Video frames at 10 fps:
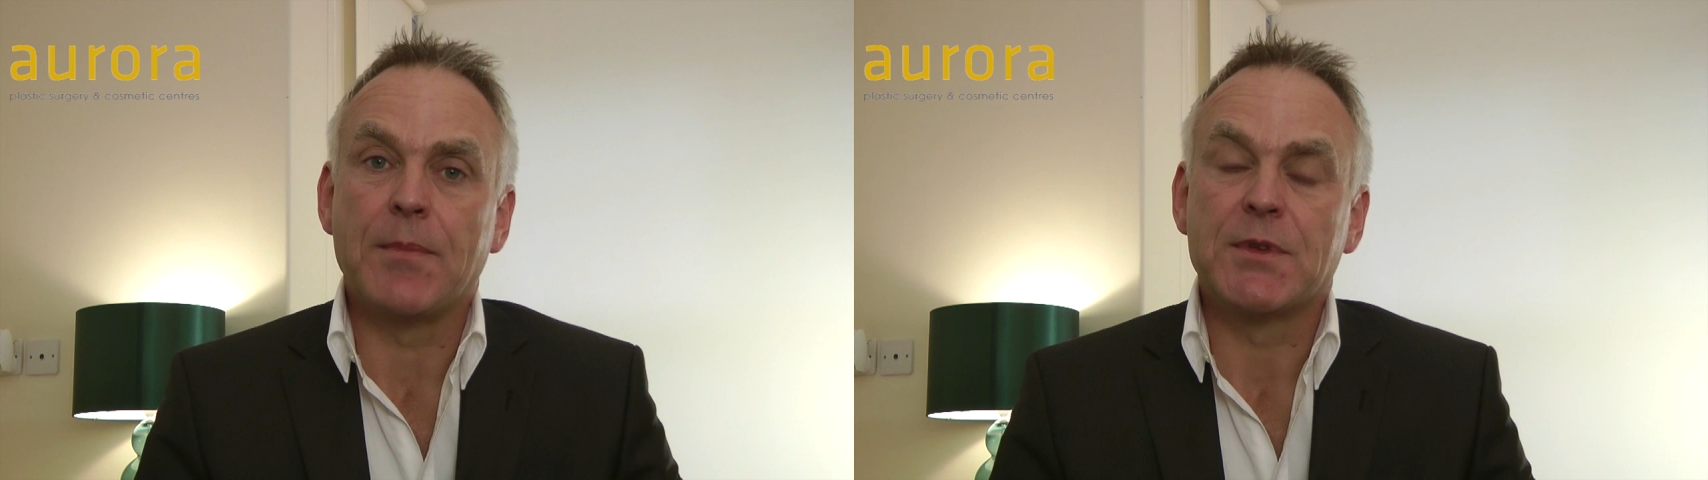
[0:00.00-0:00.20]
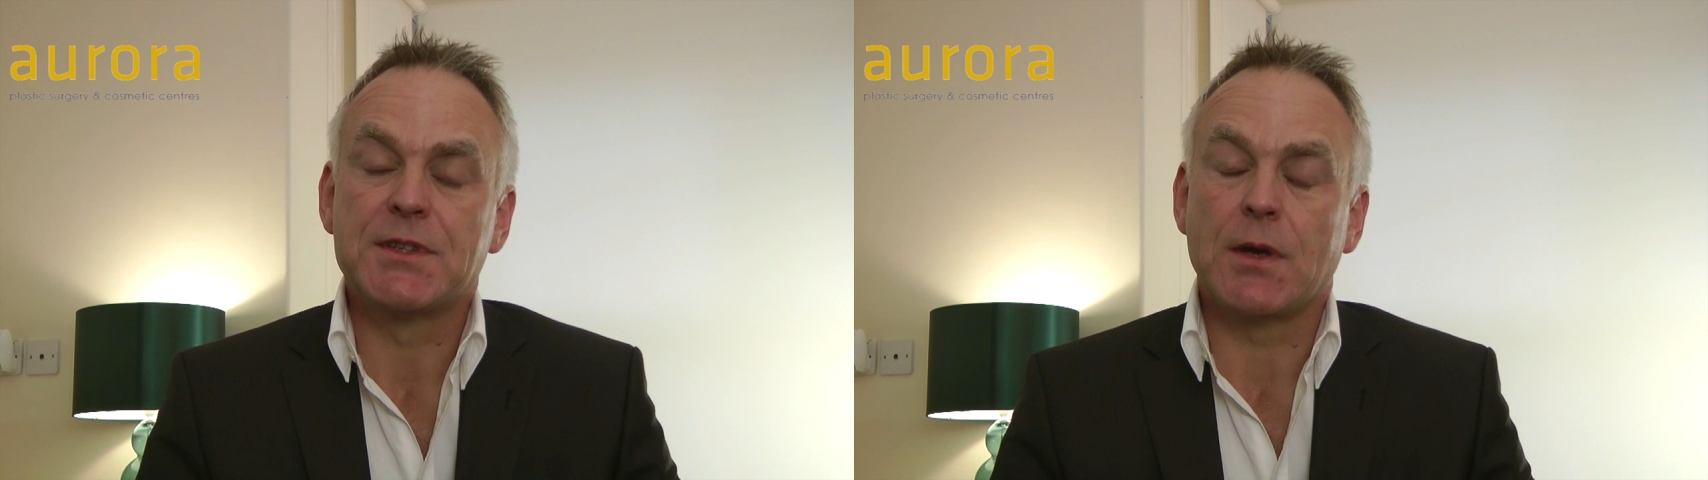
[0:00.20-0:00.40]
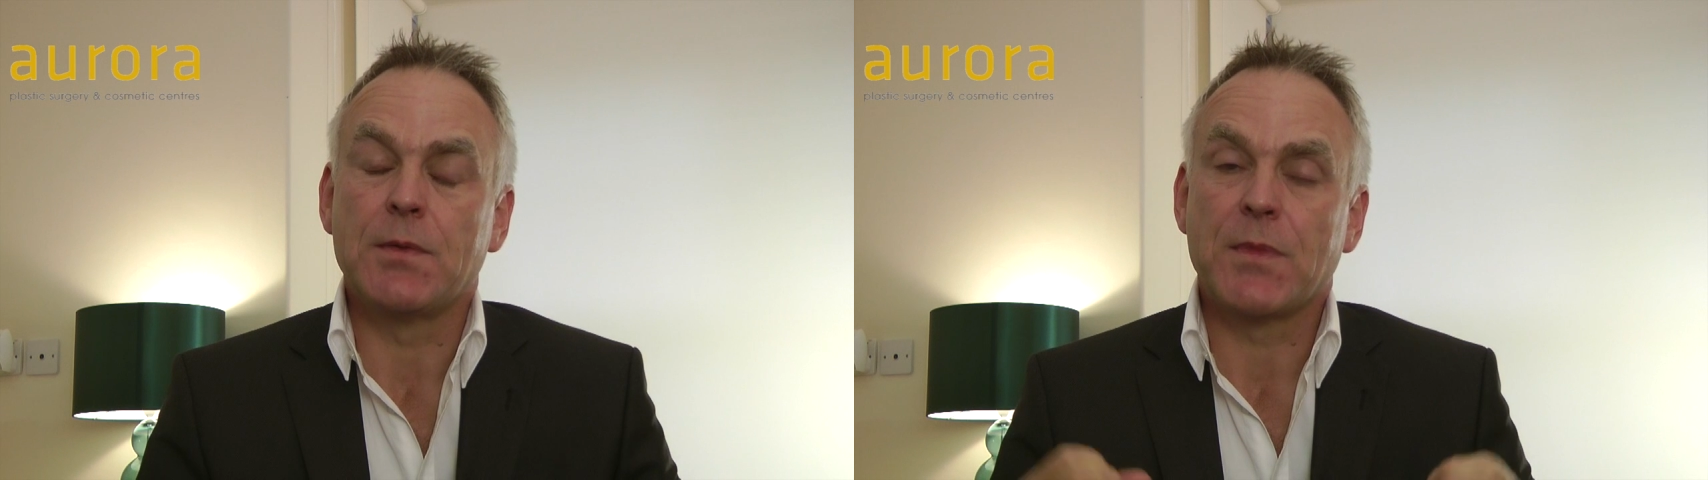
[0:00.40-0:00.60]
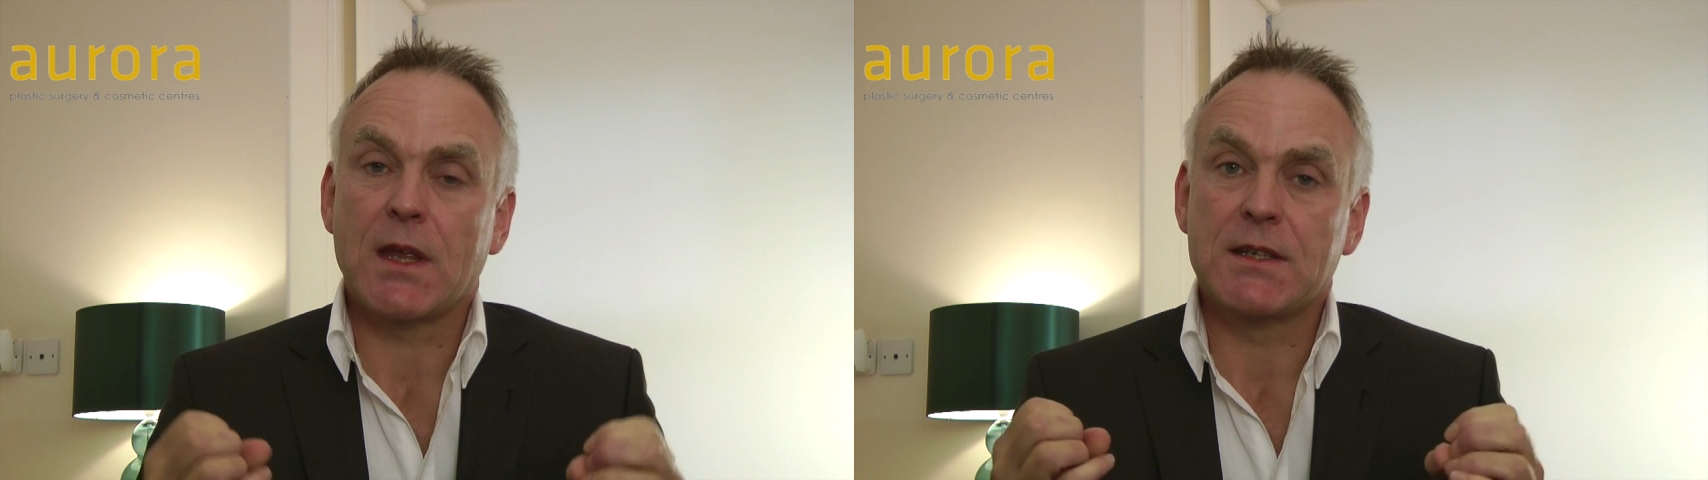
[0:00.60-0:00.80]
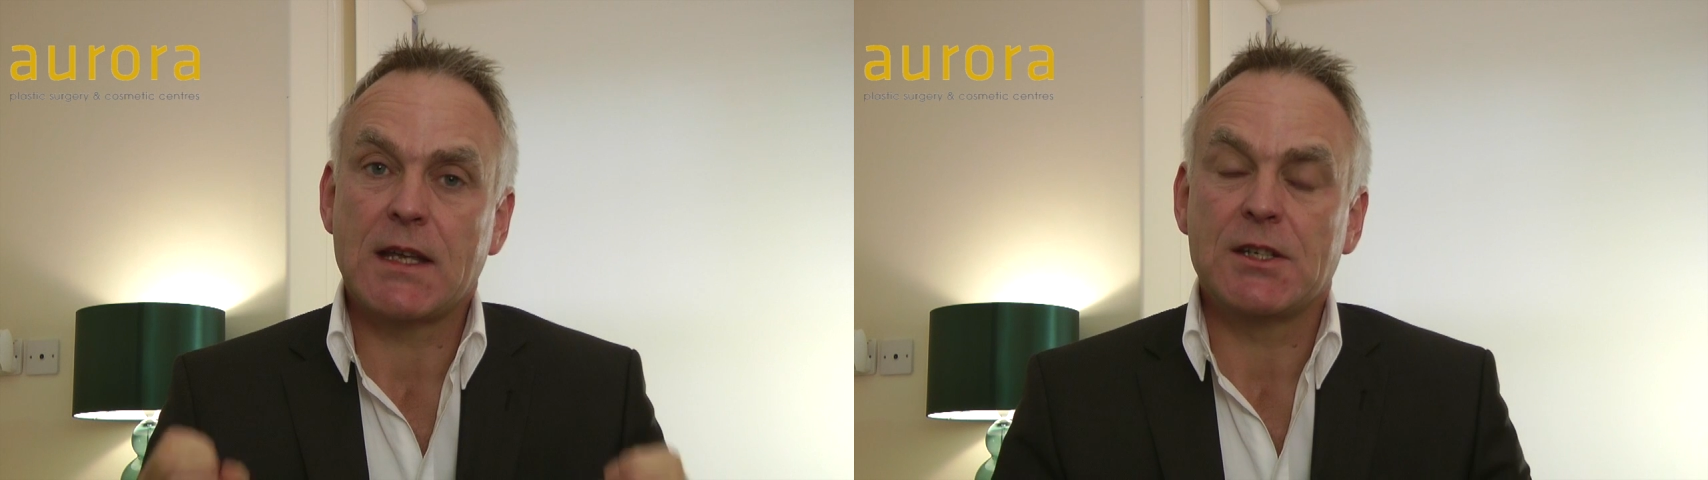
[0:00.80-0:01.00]
So
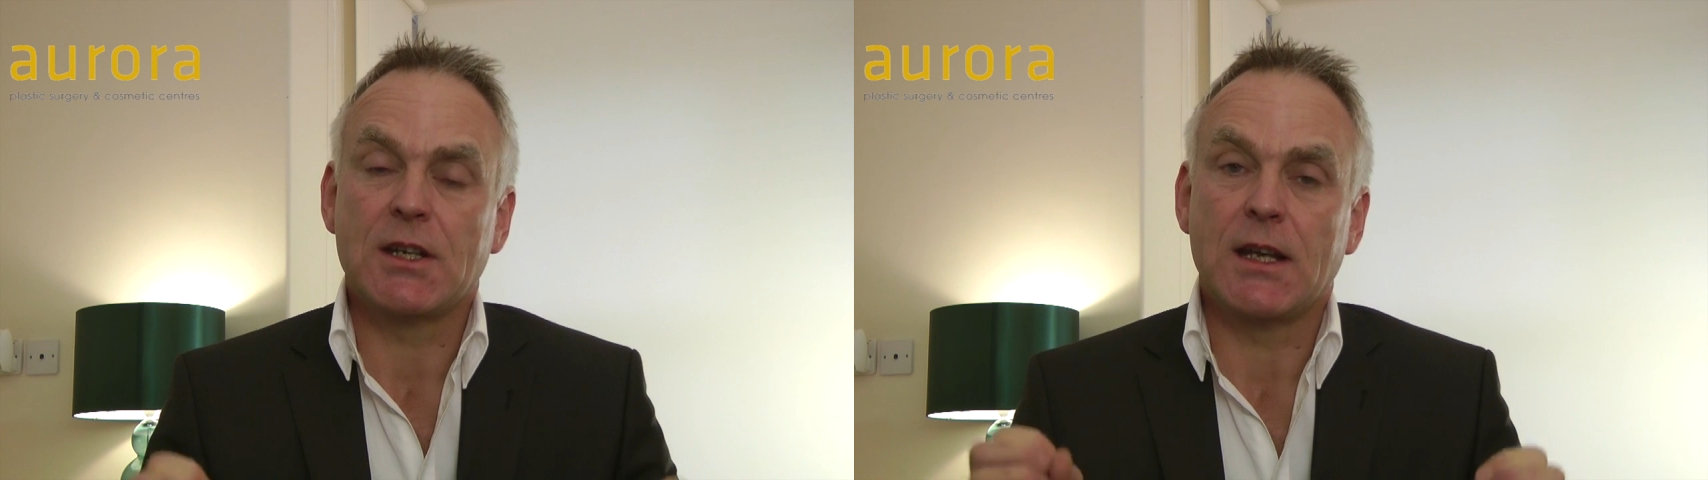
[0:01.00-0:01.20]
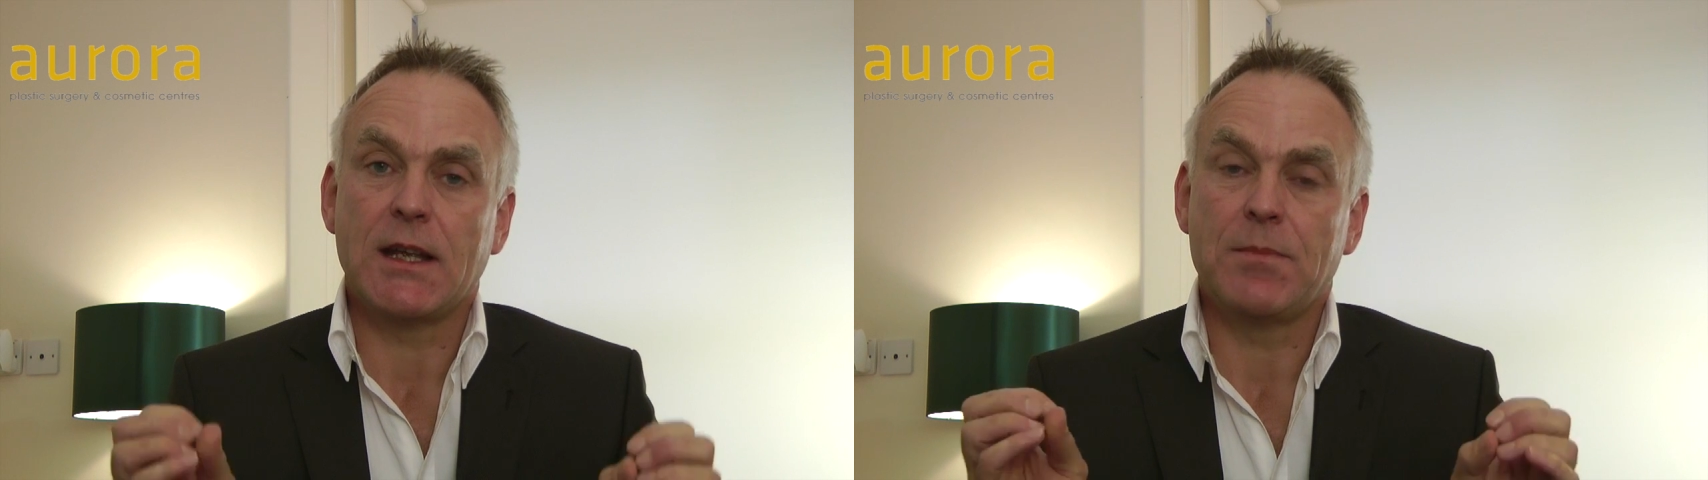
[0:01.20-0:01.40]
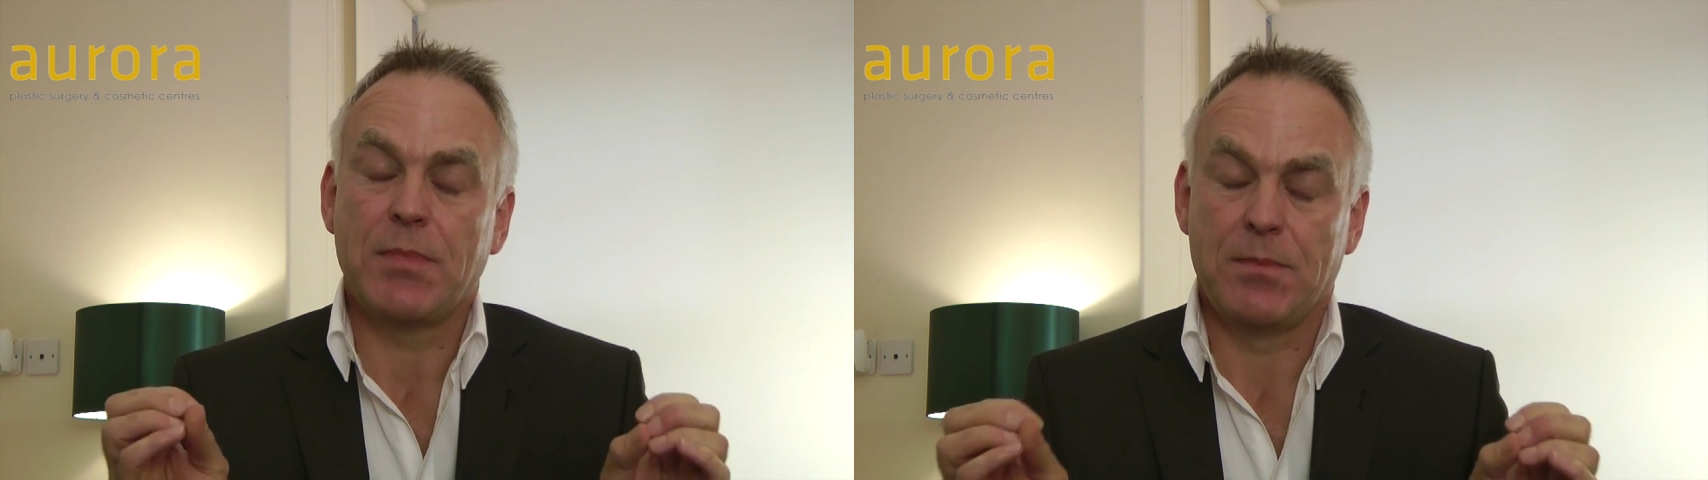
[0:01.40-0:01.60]
essentially,